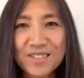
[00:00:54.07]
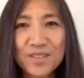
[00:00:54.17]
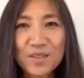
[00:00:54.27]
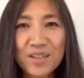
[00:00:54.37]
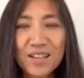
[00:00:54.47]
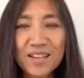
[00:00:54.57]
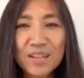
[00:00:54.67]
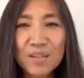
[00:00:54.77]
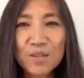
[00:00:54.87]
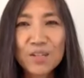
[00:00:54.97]
light
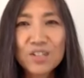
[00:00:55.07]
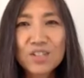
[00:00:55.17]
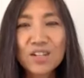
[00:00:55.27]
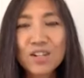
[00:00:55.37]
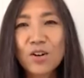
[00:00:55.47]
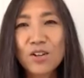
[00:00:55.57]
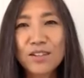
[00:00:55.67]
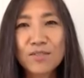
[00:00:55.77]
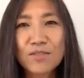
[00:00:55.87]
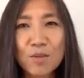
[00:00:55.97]
language, I call
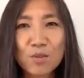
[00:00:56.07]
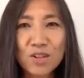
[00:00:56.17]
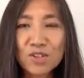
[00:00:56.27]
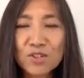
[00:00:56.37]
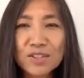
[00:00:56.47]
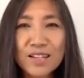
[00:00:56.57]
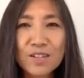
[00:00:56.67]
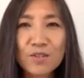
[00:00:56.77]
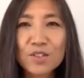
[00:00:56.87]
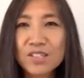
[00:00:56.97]
it vibrational
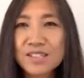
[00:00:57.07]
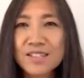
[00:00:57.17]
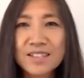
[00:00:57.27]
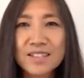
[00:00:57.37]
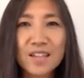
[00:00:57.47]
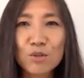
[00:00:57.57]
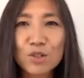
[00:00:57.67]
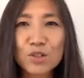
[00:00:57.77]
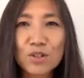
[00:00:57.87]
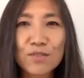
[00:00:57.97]
language. It's the
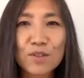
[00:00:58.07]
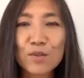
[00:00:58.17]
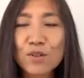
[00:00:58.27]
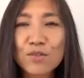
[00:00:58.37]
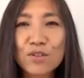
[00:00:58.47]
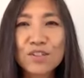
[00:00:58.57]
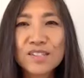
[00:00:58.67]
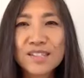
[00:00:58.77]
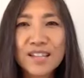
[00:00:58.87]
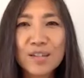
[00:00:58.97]
language of the
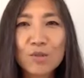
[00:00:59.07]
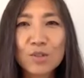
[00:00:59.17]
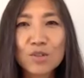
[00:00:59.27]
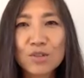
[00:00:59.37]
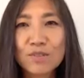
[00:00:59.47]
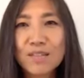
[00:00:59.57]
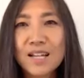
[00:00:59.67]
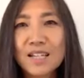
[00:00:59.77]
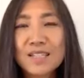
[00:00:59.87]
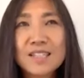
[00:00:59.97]
universe, language of
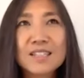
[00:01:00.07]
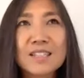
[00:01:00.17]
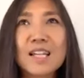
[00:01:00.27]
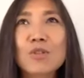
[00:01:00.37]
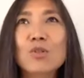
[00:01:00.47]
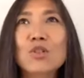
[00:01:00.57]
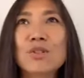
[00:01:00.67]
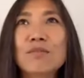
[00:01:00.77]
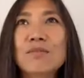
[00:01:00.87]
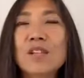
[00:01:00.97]
light, language
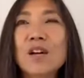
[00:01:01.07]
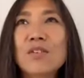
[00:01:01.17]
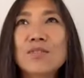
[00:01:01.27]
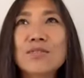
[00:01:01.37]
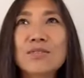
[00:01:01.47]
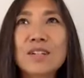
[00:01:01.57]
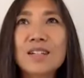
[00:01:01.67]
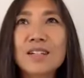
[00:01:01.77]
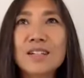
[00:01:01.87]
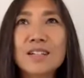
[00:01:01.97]
of love.
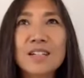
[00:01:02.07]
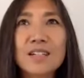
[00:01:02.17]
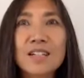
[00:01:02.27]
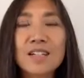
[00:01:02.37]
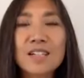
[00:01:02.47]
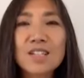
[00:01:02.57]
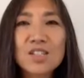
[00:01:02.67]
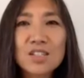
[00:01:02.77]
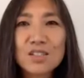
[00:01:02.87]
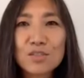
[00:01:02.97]
It's
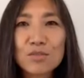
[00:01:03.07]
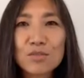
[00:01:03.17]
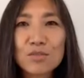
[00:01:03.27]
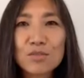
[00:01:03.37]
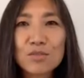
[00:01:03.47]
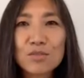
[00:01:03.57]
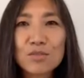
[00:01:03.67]
just really,